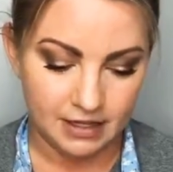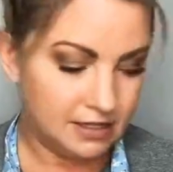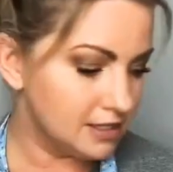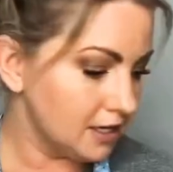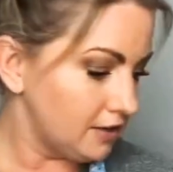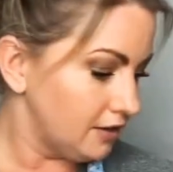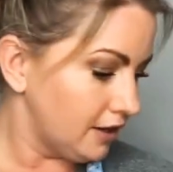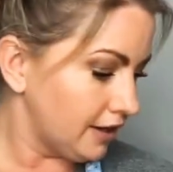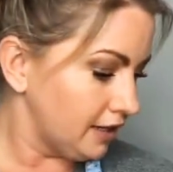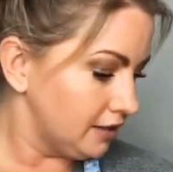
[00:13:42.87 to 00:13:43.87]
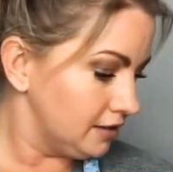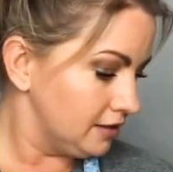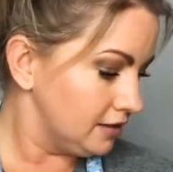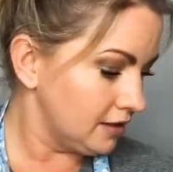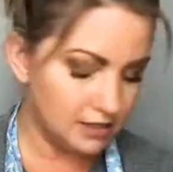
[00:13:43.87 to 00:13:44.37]
So, all right,
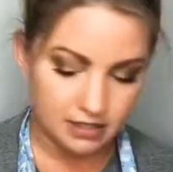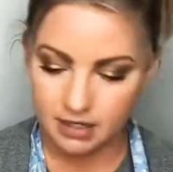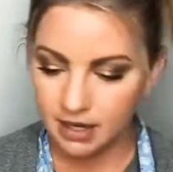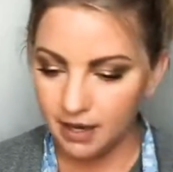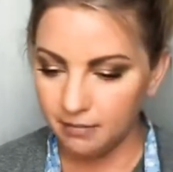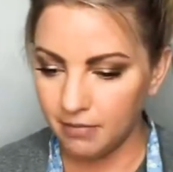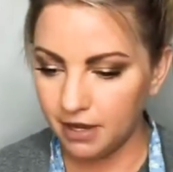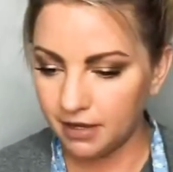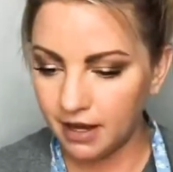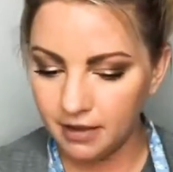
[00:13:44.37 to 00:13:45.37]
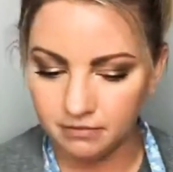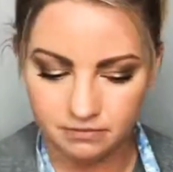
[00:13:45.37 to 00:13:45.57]
hustle it up, Buttercup.